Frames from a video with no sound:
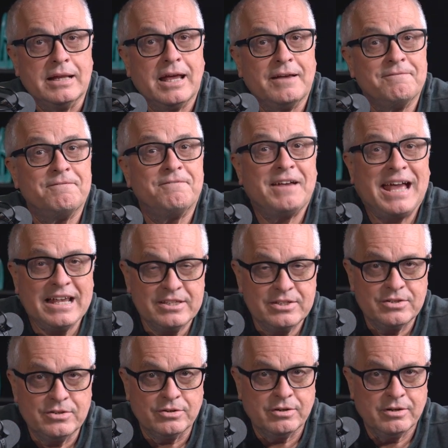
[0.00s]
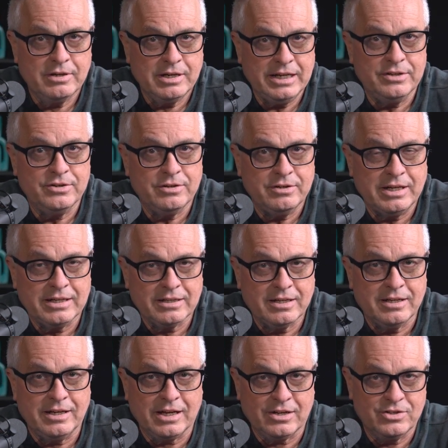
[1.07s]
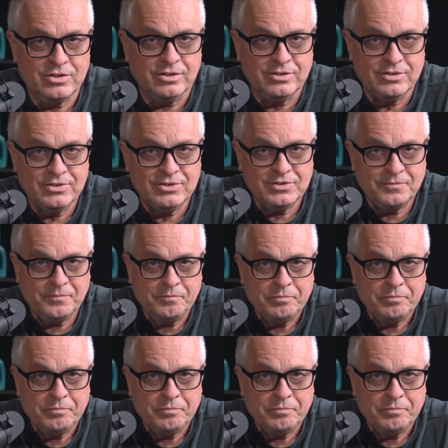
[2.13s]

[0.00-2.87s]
have faster internet connections.